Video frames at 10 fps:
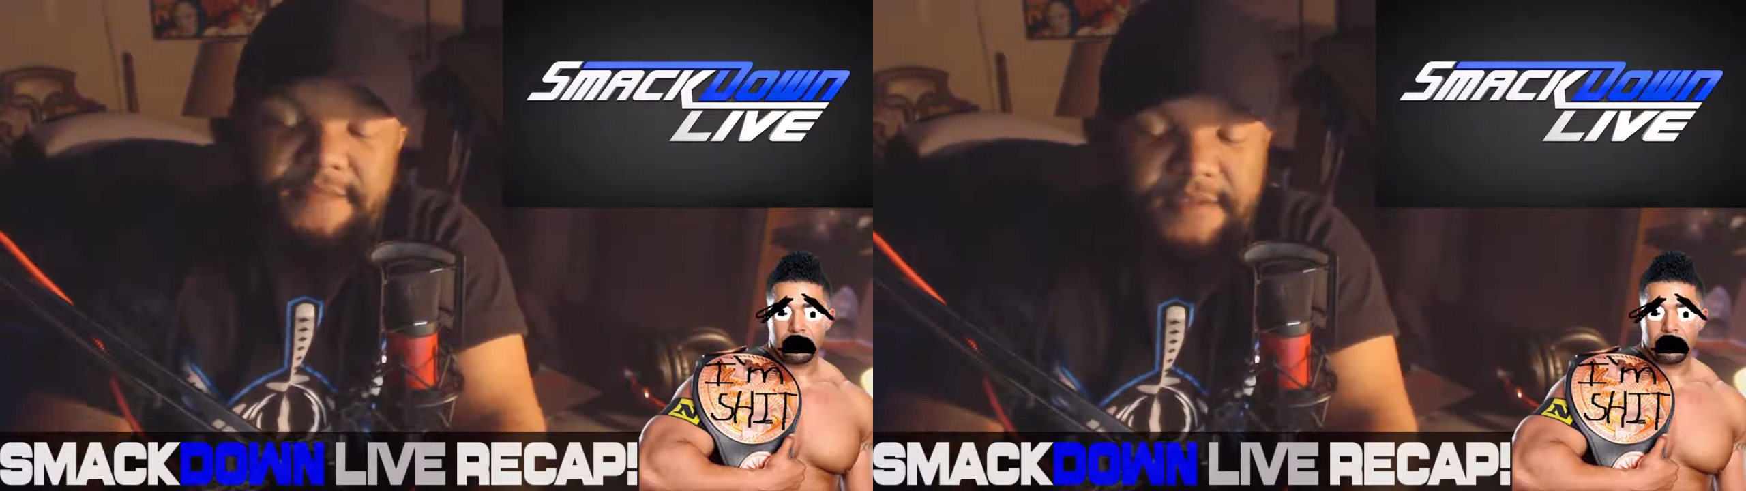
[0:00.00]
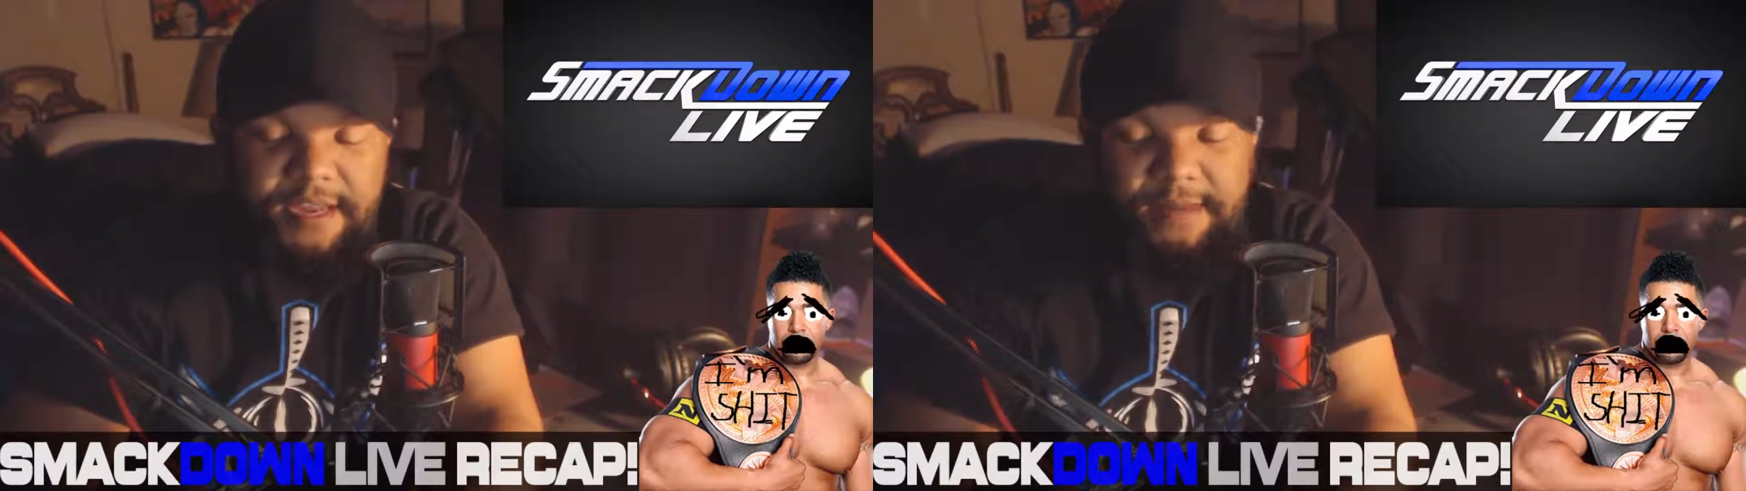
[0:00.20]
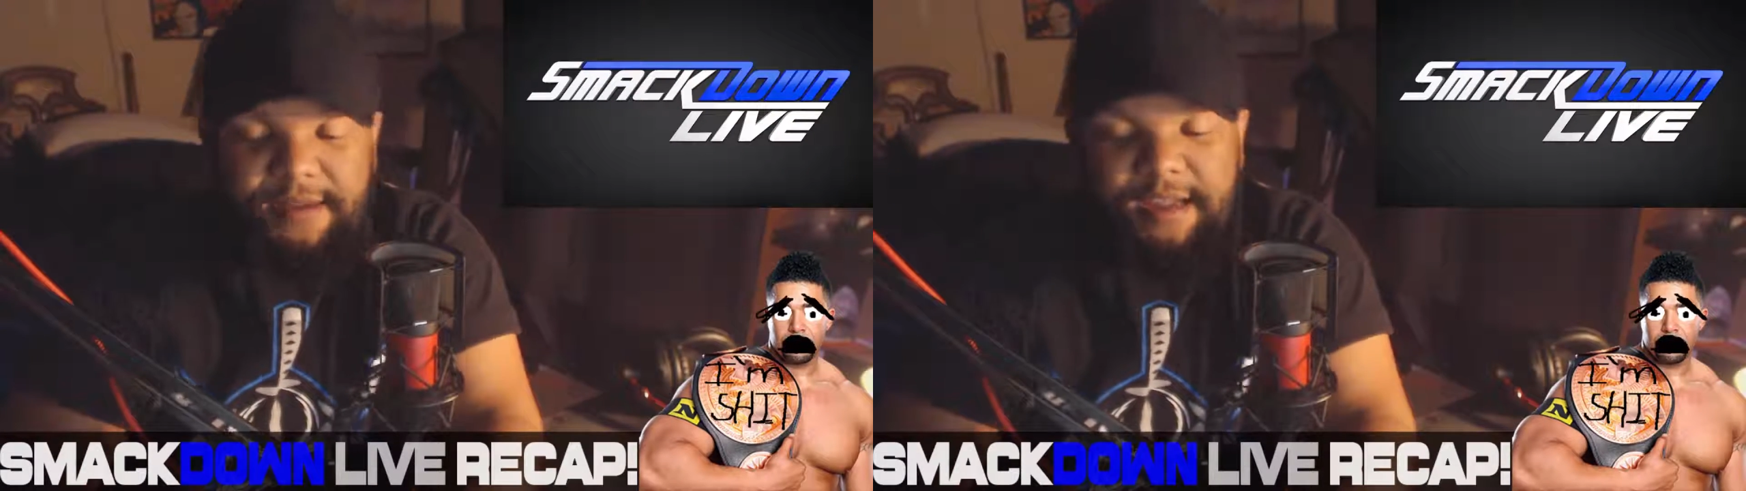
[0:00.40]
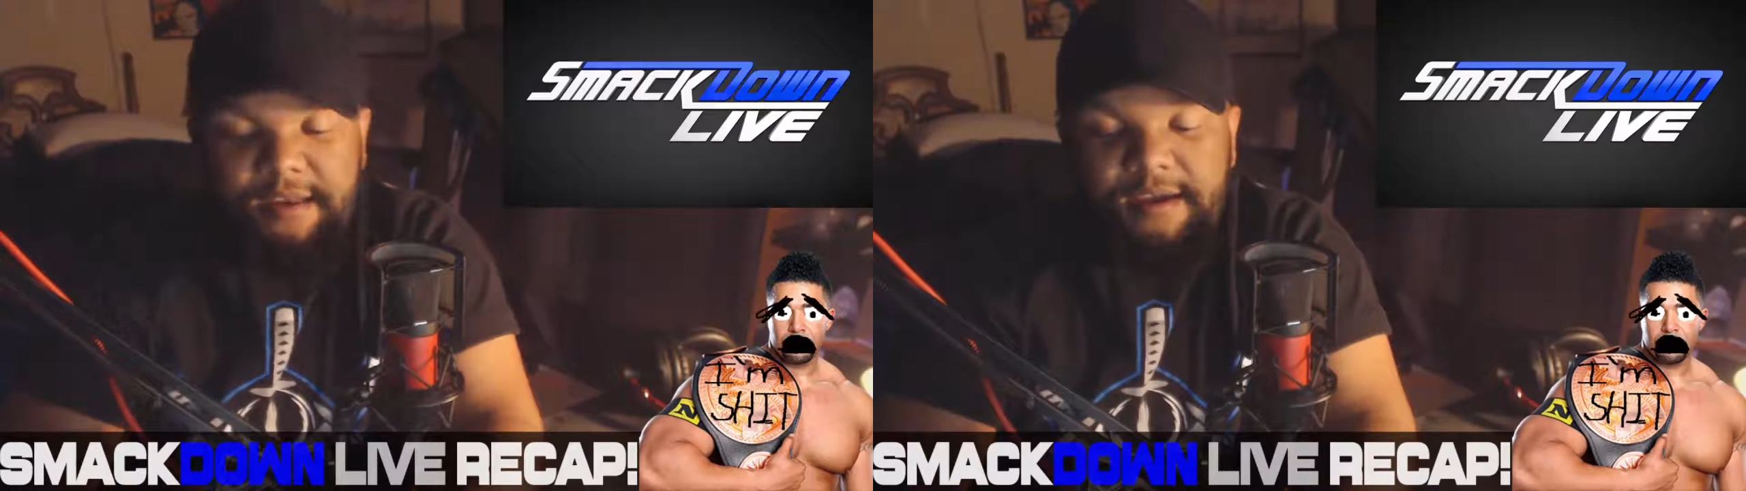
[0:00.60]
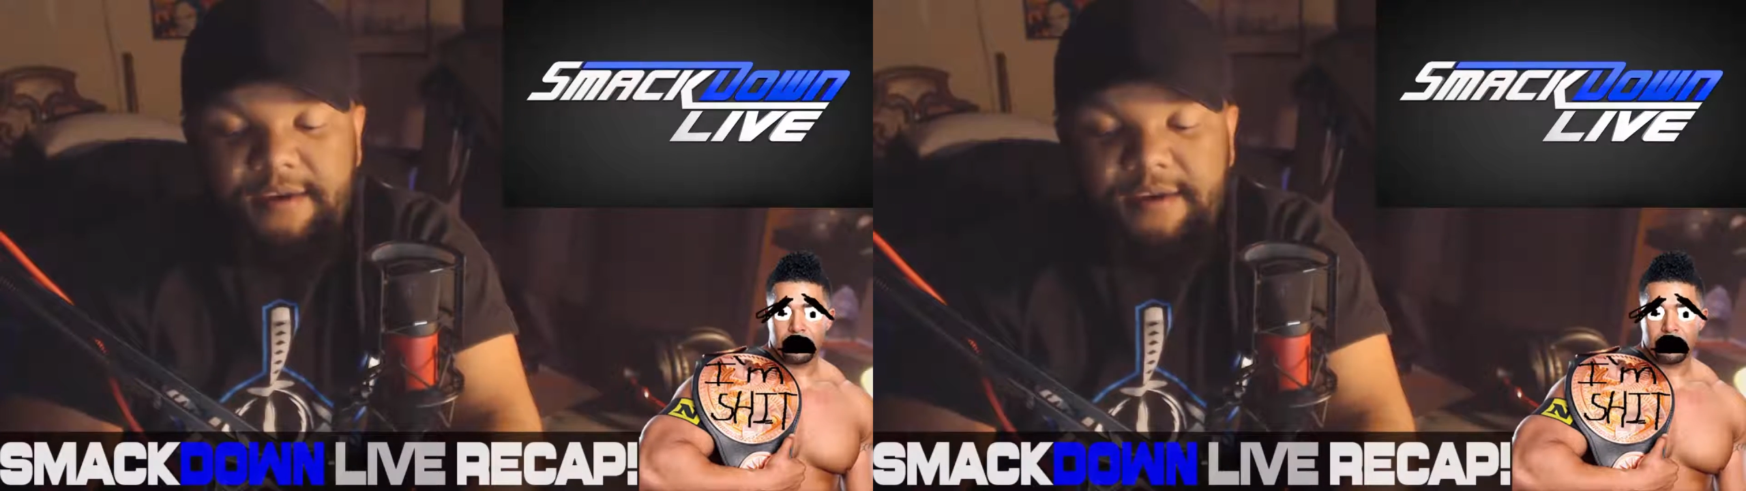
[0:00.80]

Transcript: funny, man.